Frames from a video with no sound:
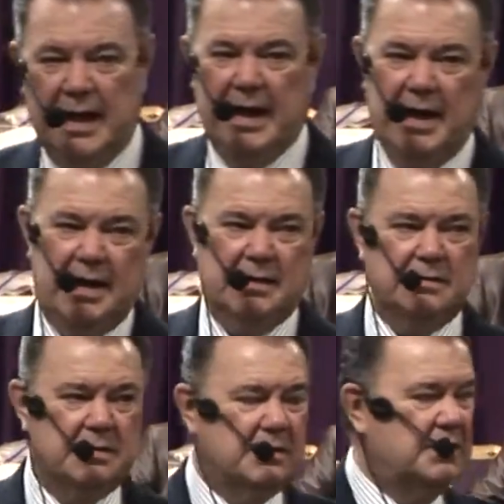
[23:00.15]

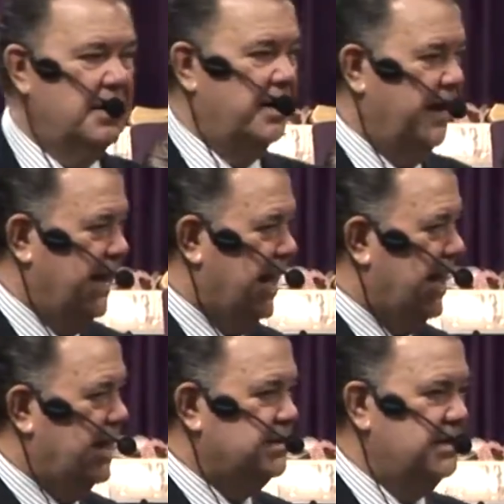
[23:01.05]
And they
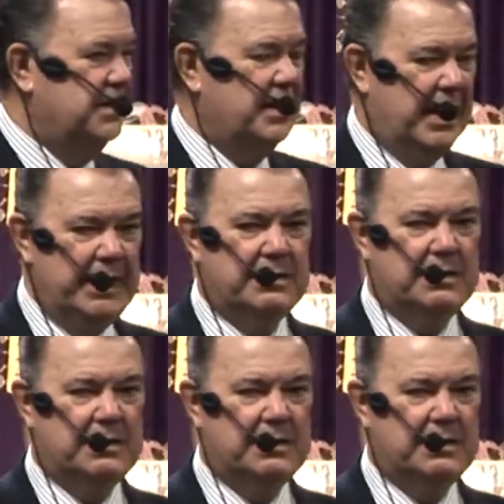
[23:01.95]
had a